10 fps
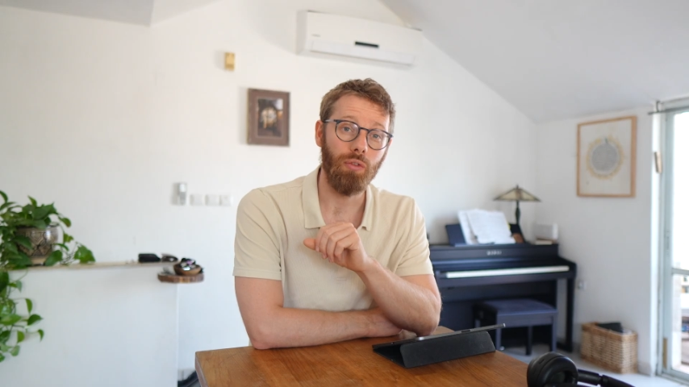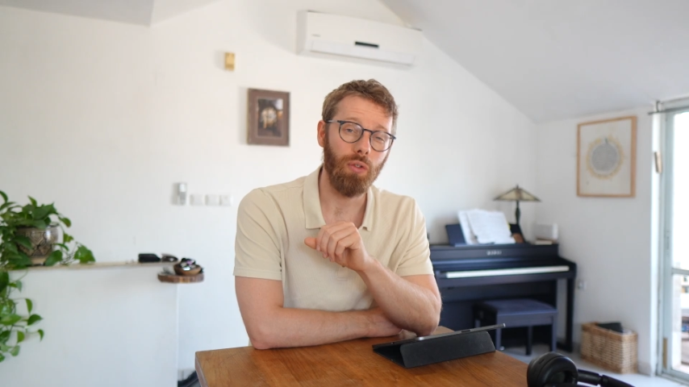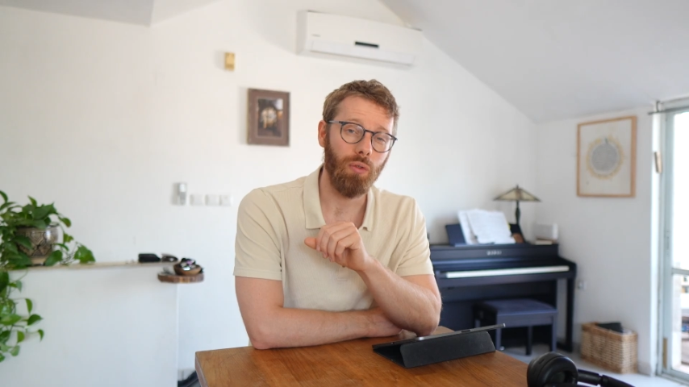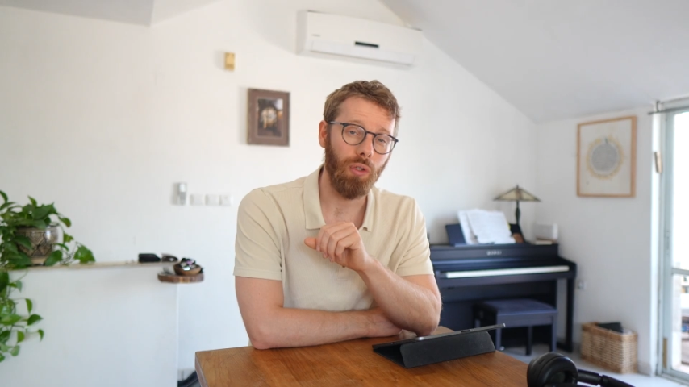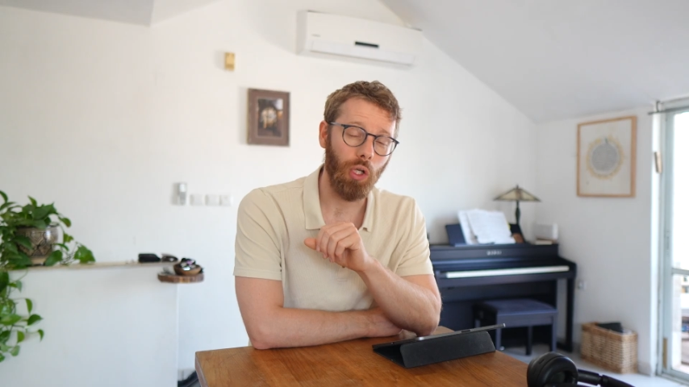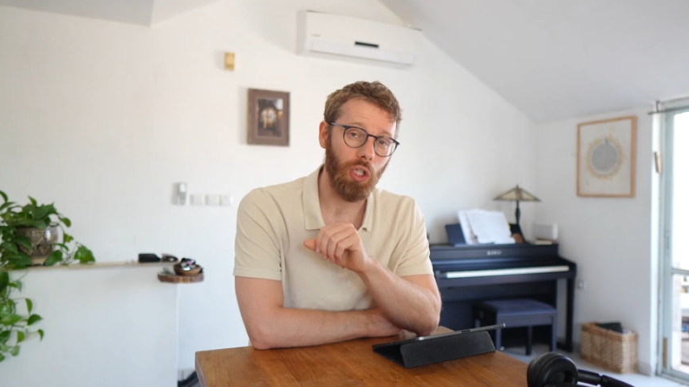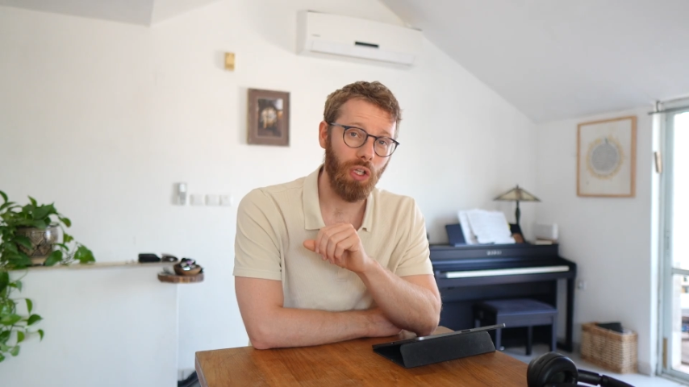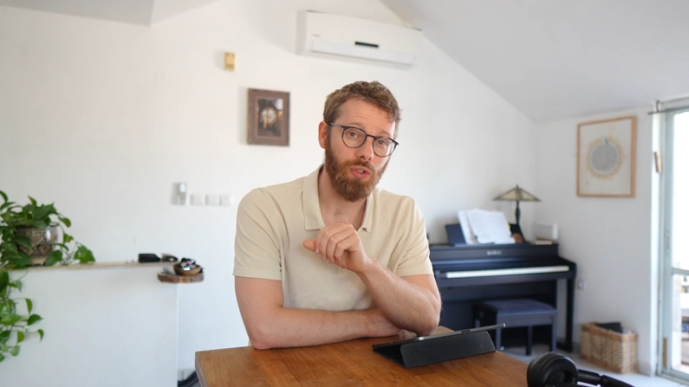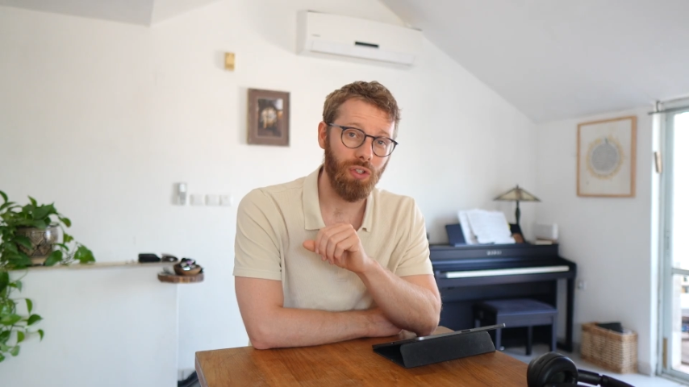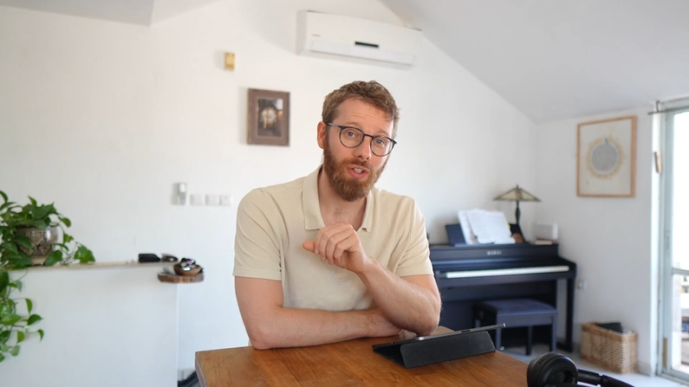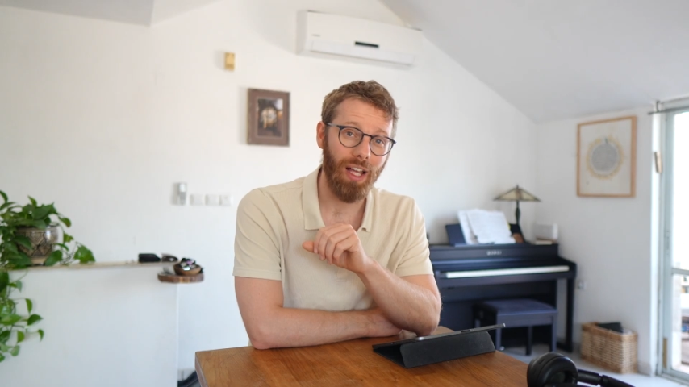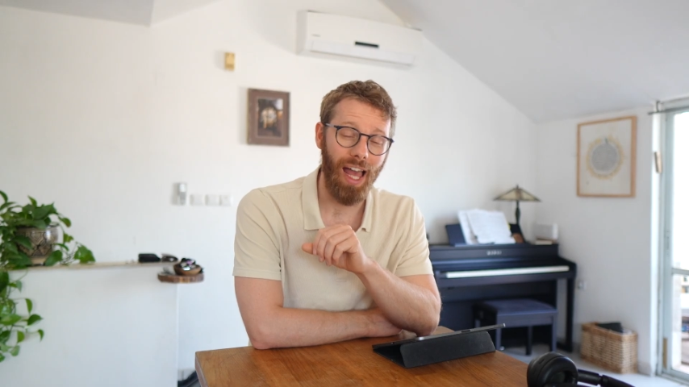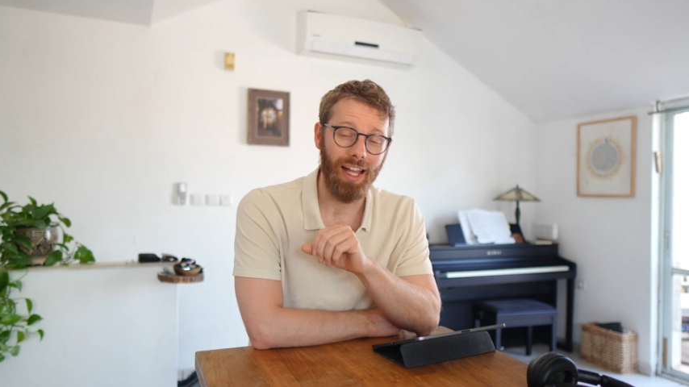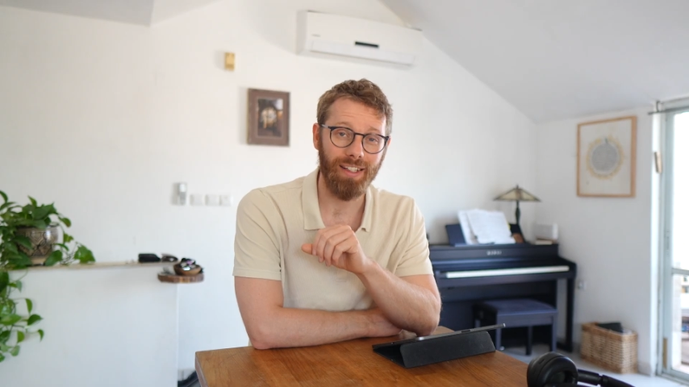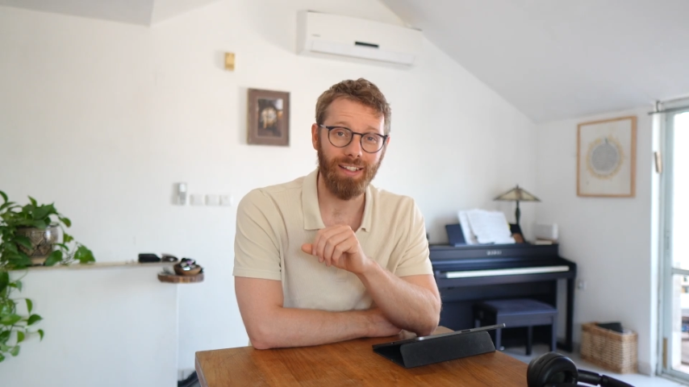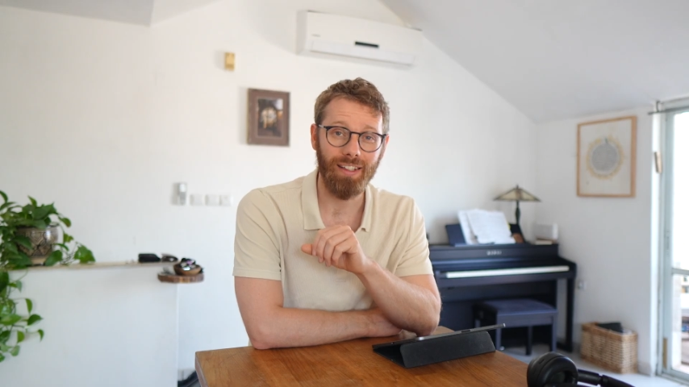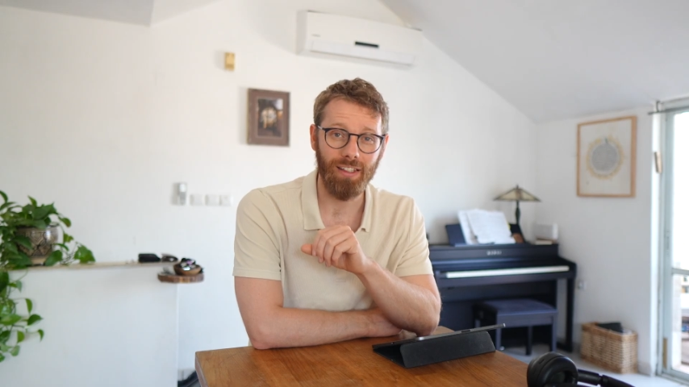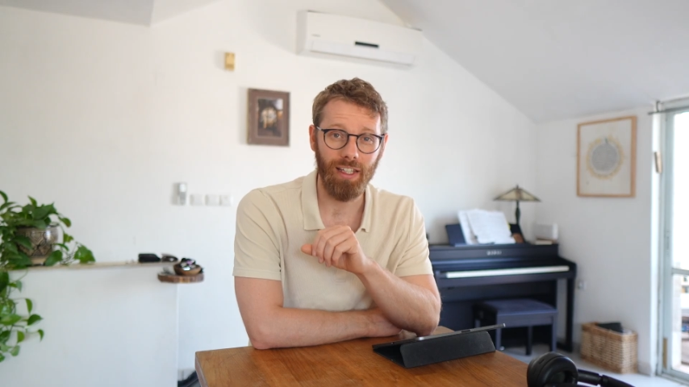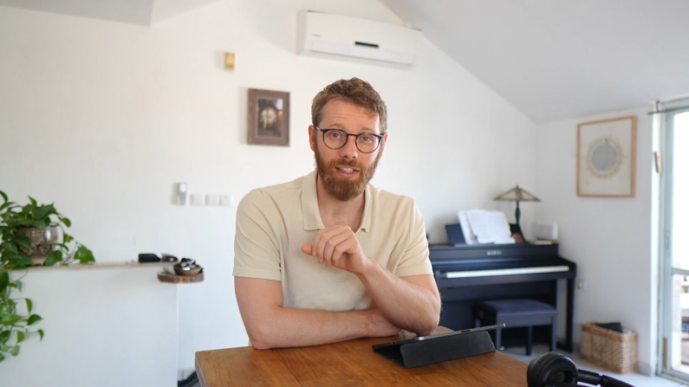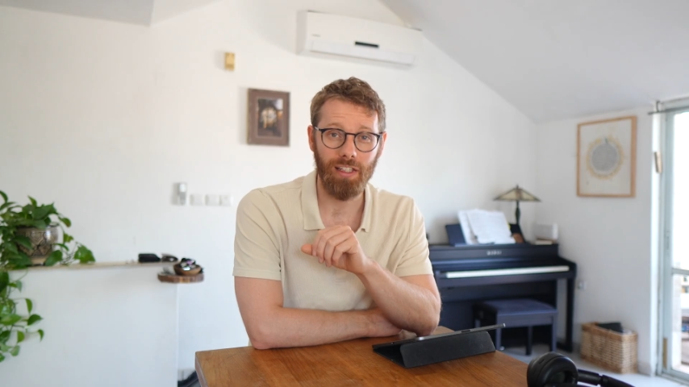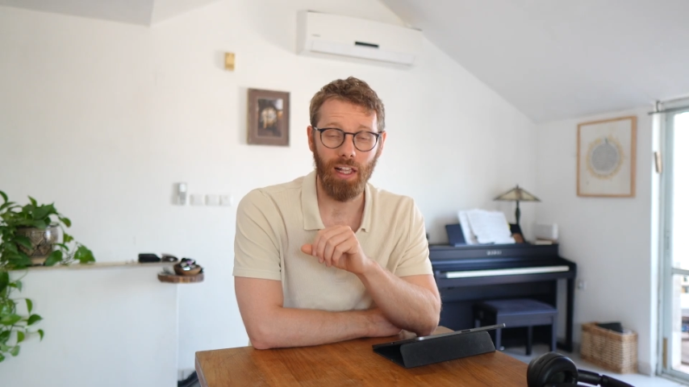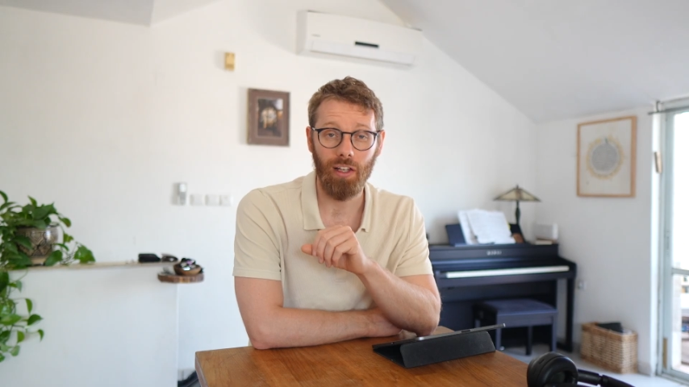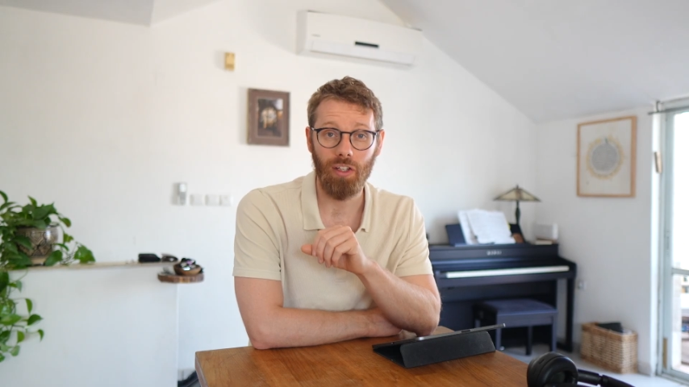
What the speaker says: you look closer at dyslexia,